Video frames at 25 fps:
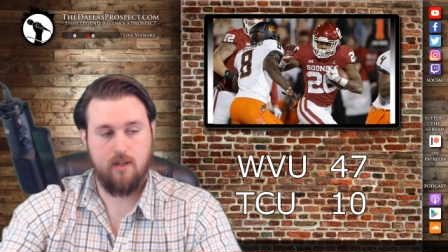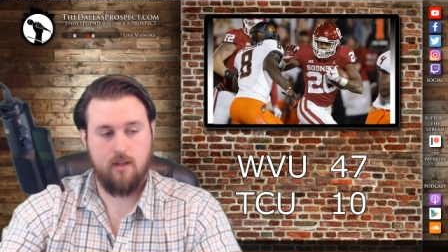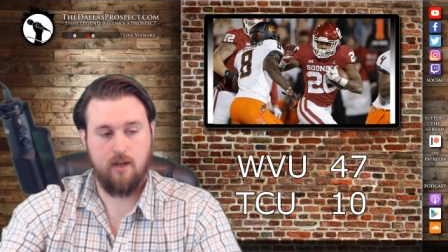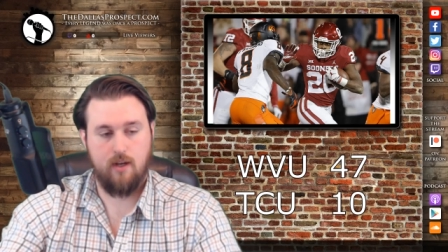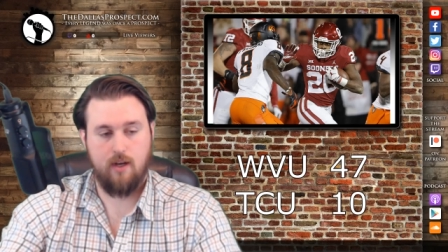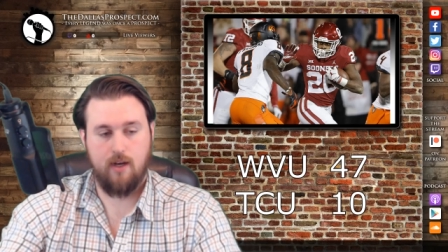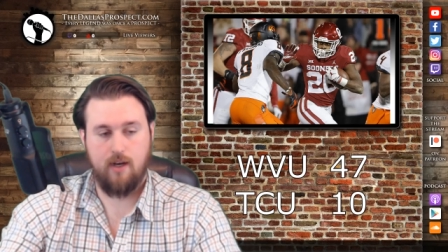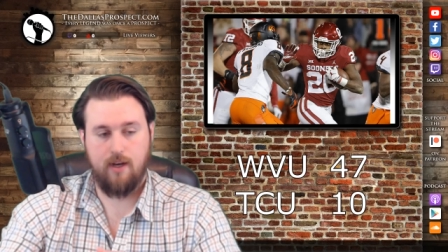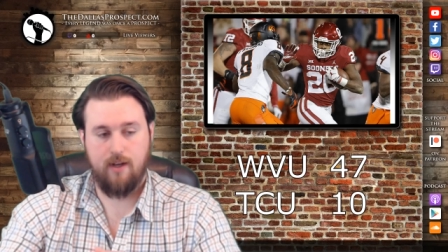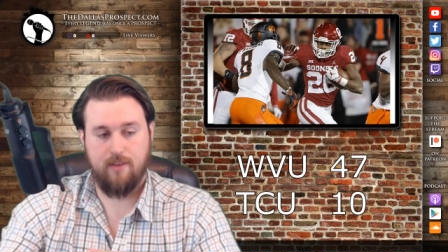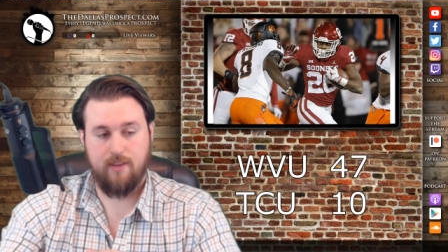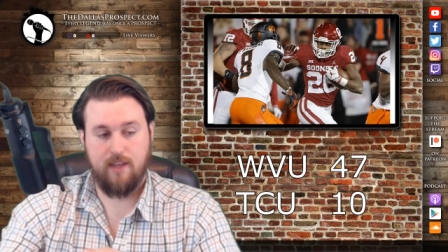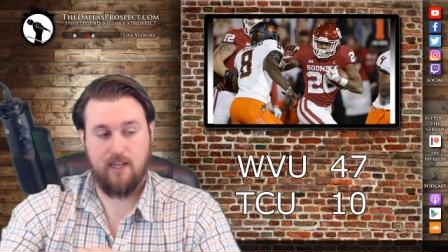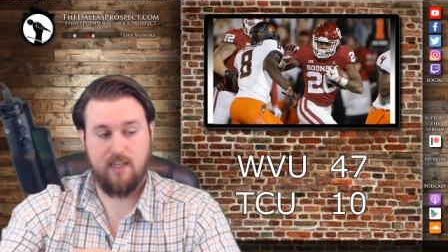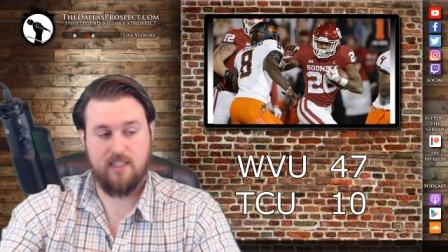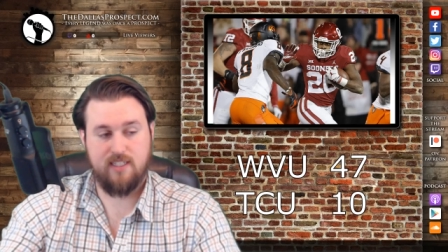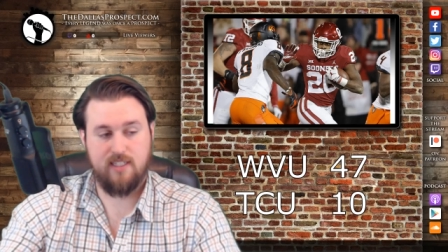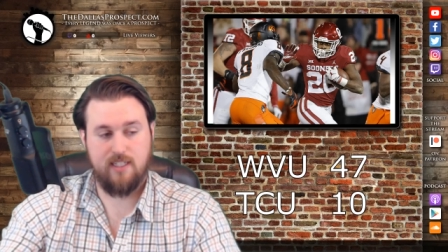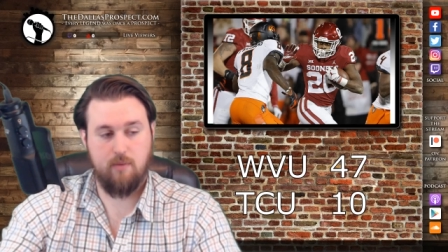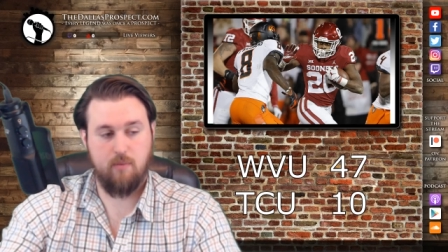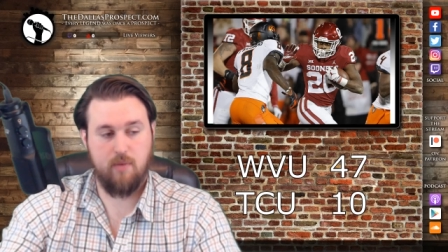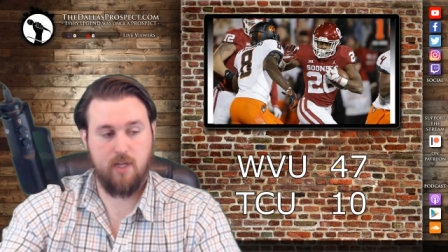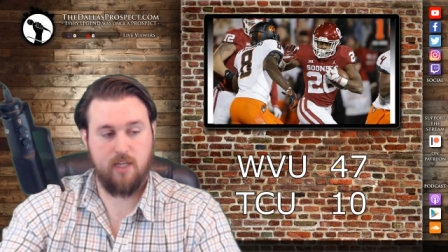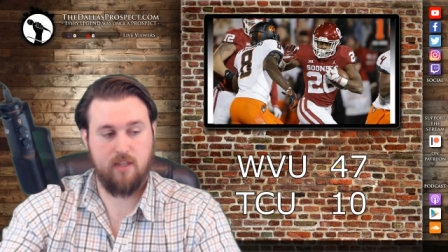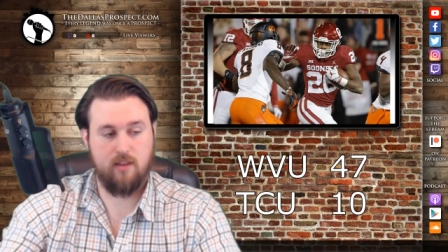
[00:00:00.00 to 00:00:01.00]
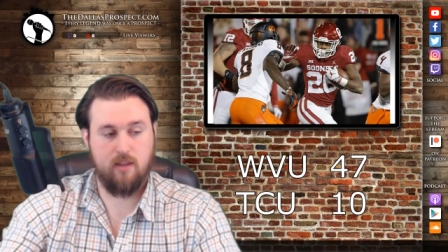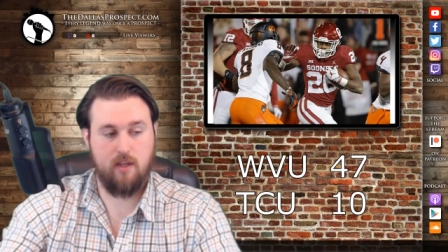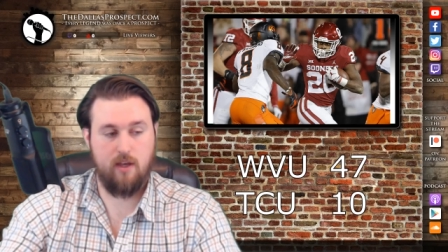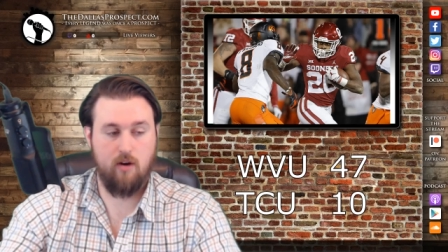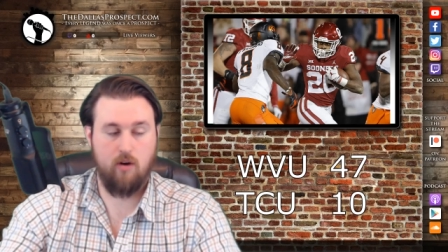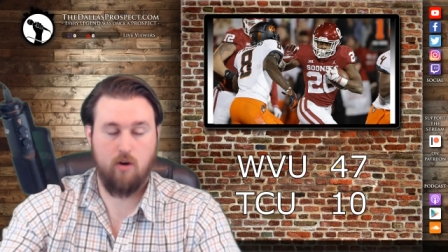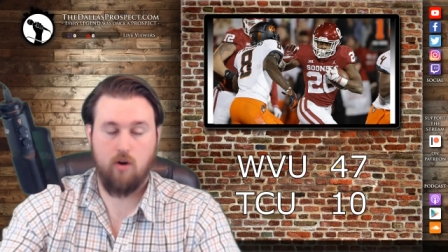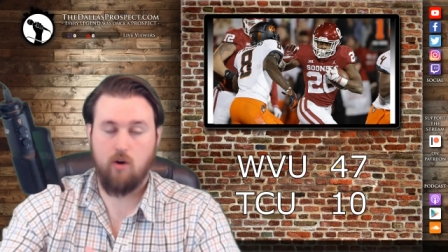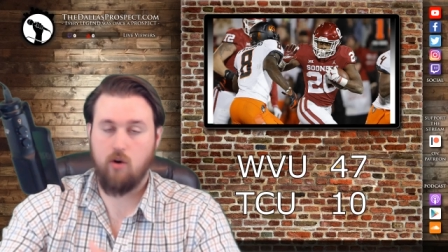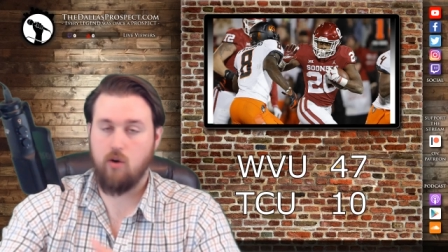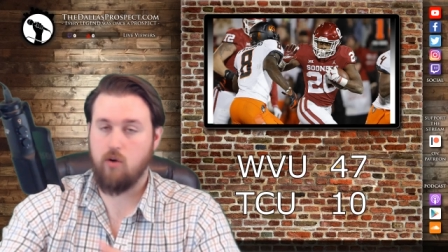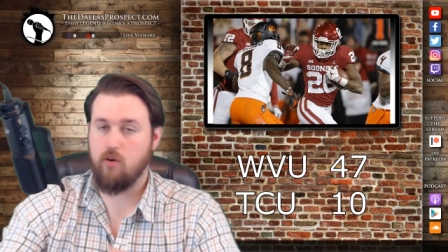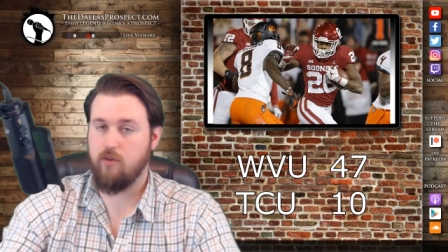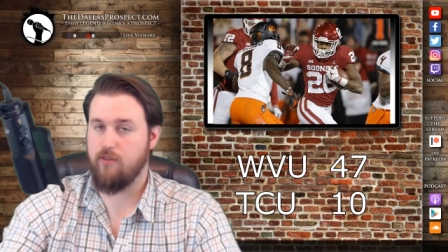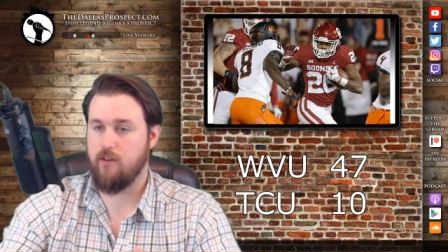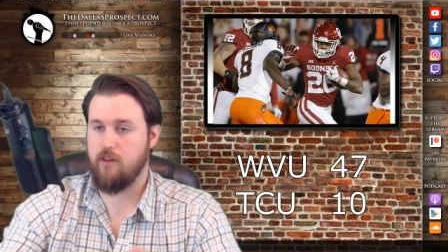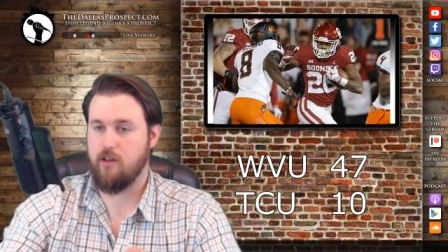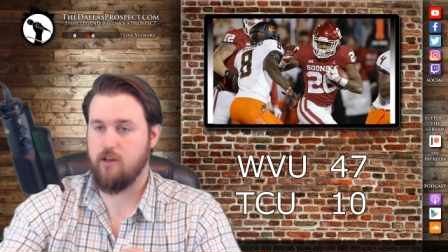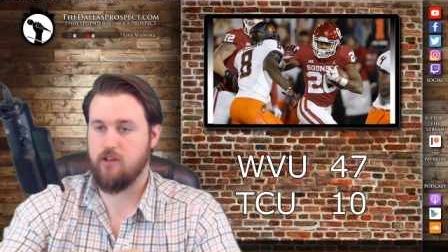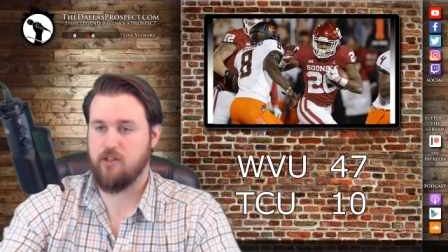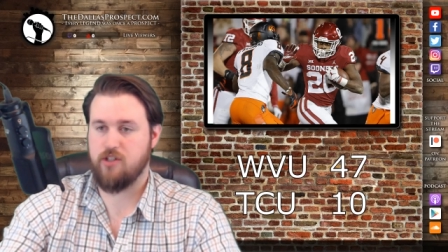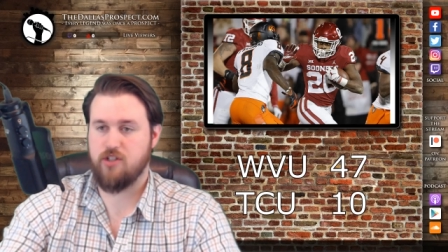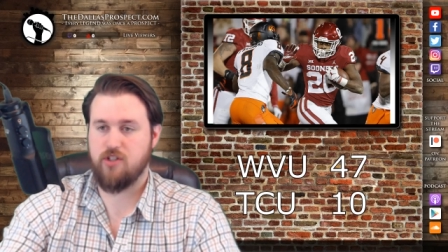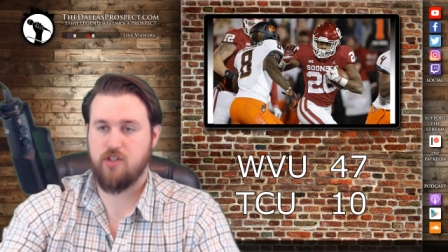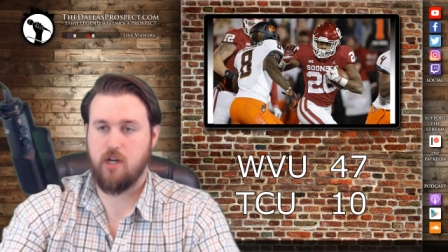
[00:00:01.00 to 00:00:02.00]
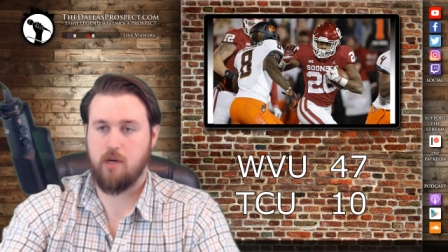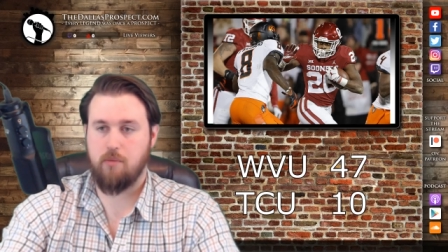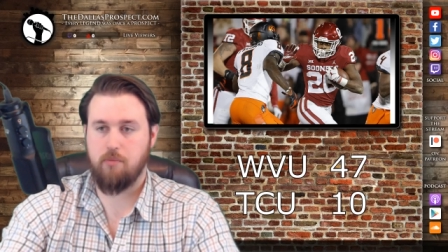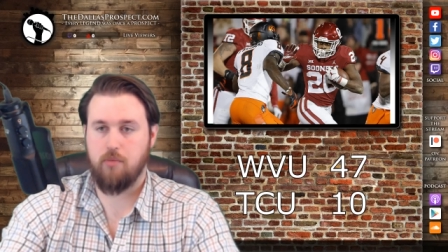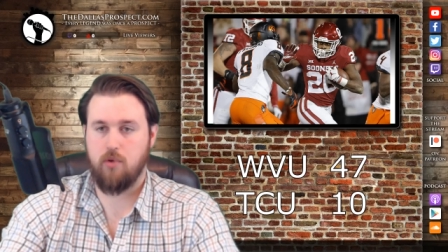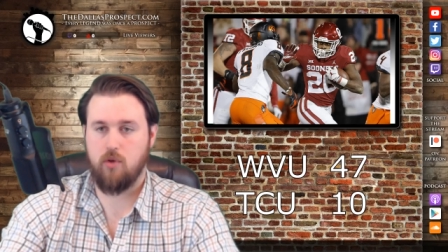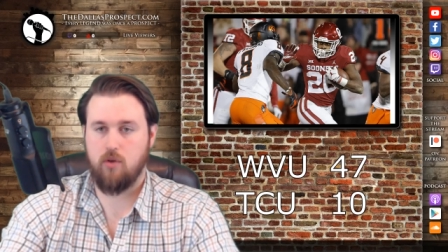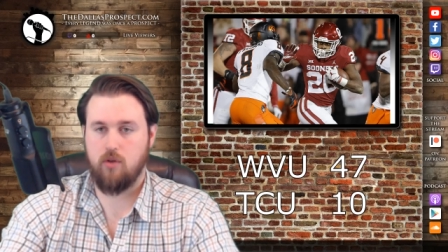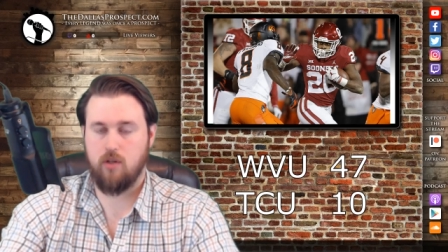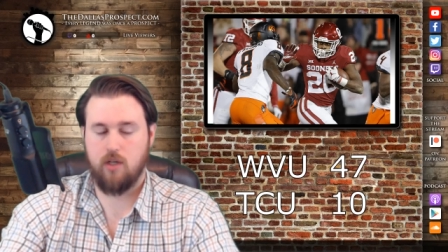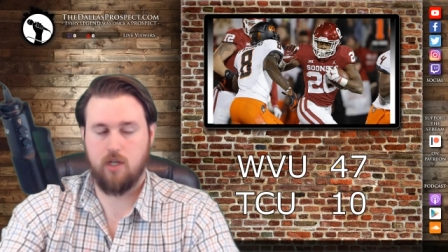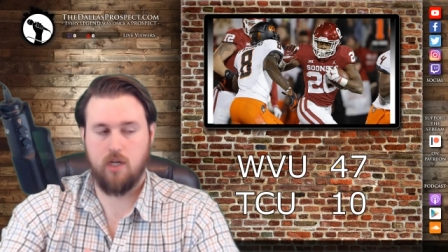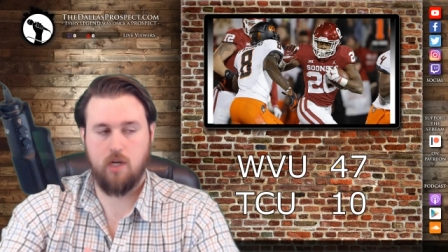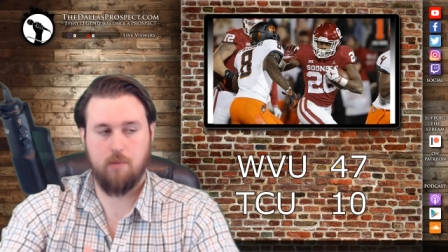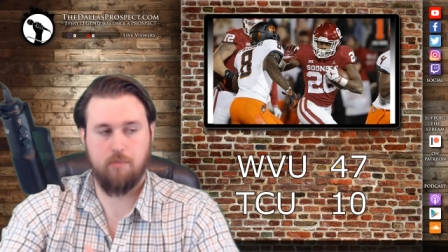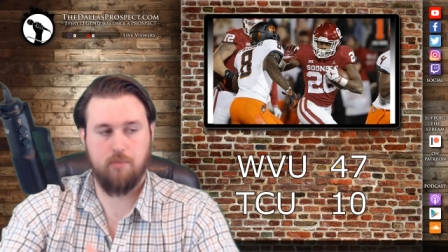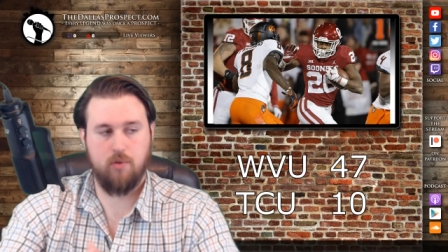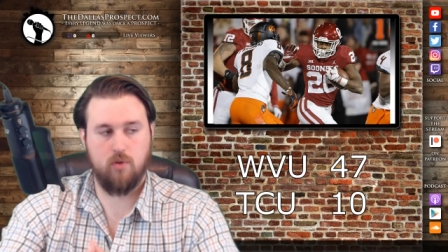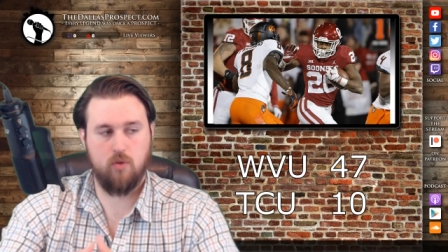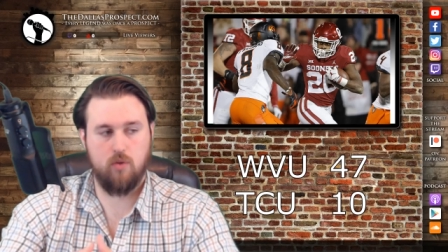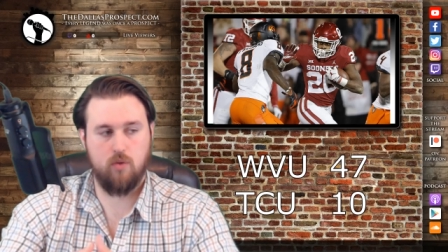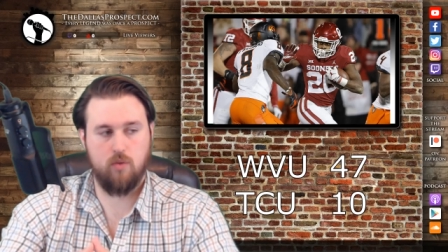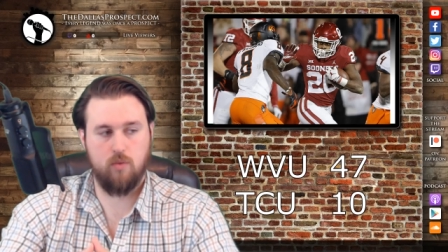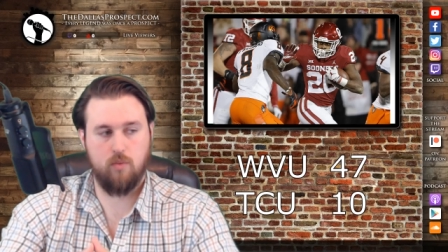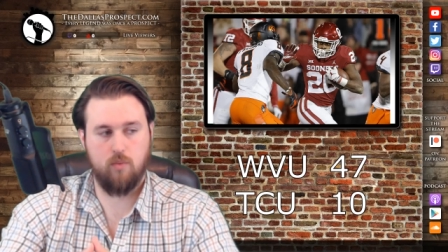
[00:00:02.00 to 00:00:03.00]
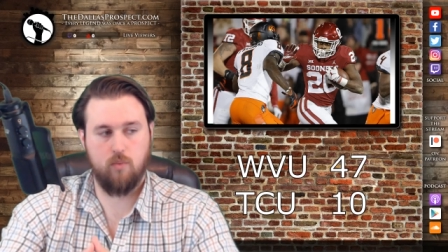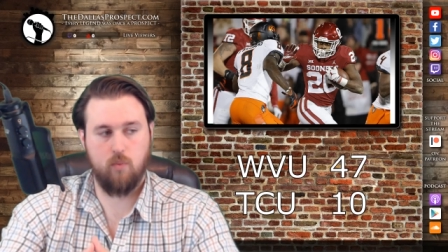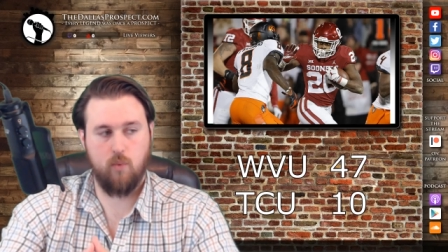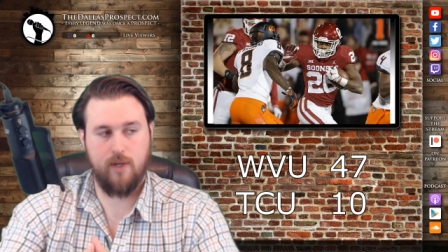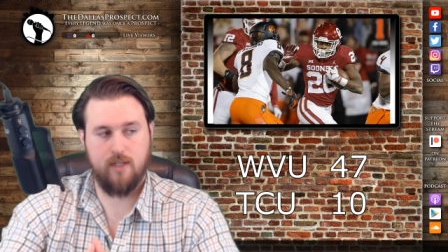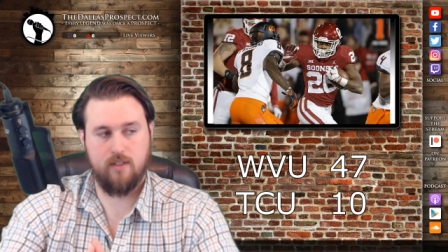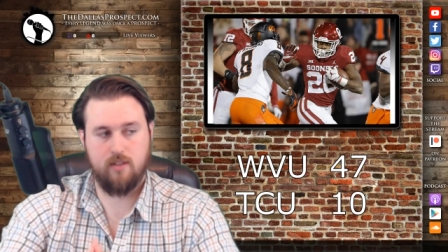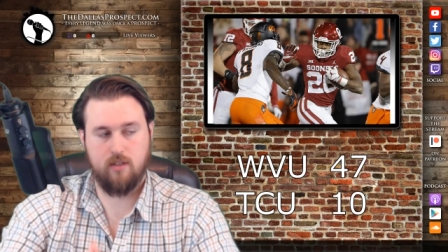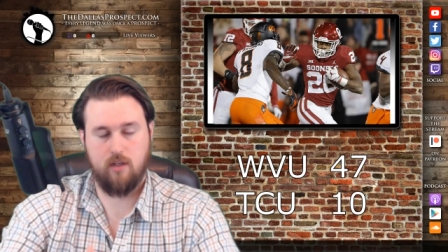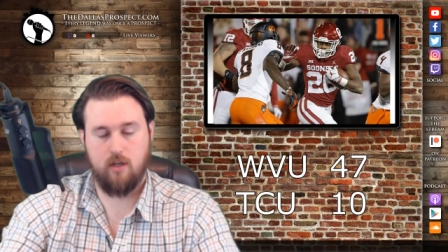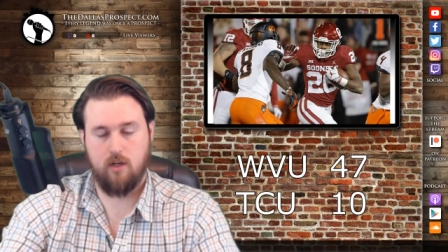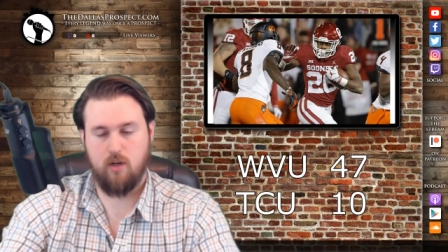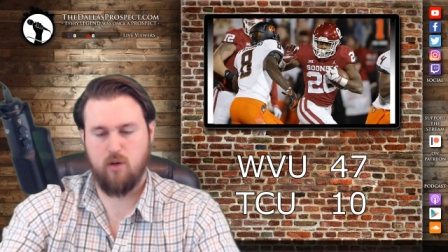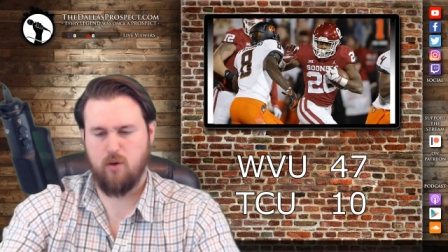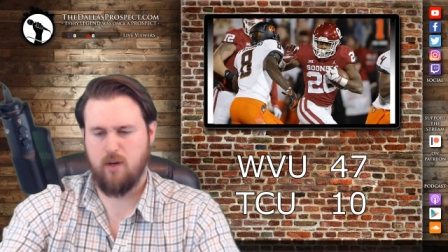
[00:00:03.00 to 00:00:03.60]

Uh, they seem like they are over their stumble a couple weeks ago,